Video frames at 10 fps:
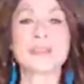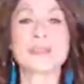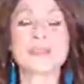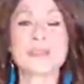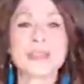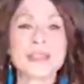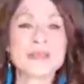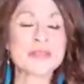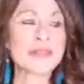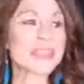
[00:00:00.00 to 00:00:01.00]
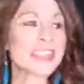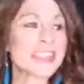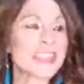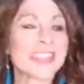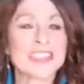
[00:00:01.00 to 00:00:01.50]
good morning, good
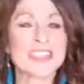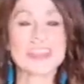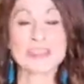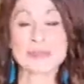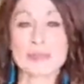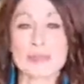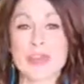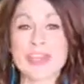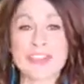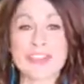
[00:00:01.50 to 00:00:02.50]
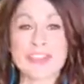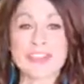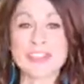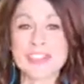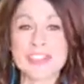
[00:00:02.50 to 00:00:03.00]
morning. It is bright and
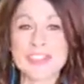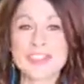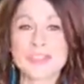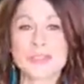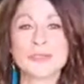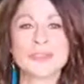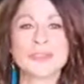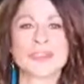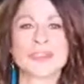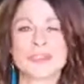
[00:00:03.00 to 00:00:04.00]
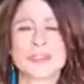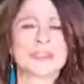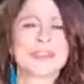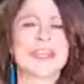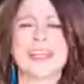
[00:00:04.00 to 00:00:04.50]
early
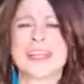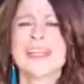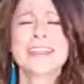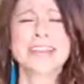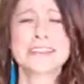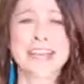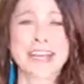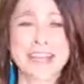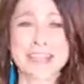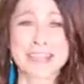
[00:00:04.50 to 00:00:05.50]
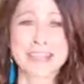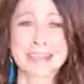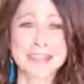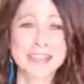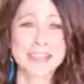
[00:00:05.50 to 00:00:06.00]
Tuesday, Saturday
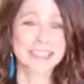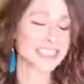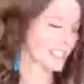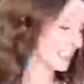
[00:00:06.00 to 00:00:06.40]
morning.